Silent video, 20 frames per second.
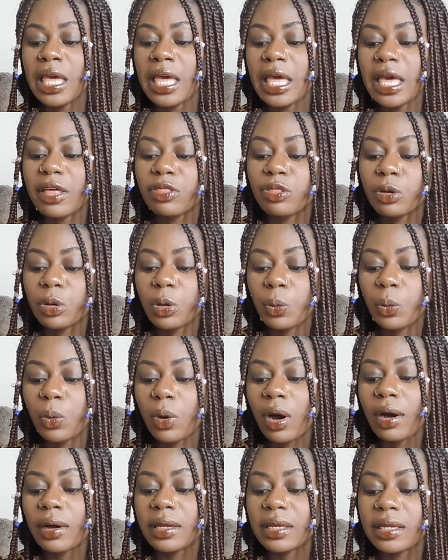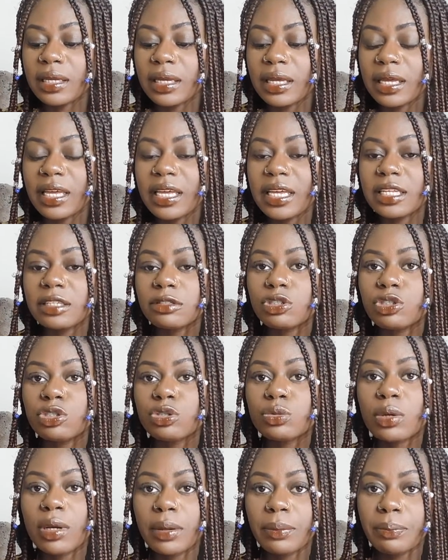and they're walking
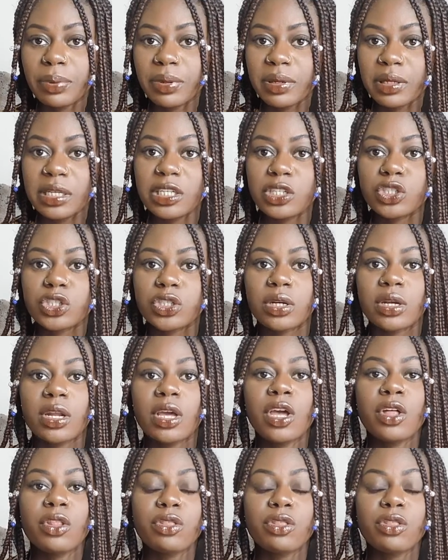into completion.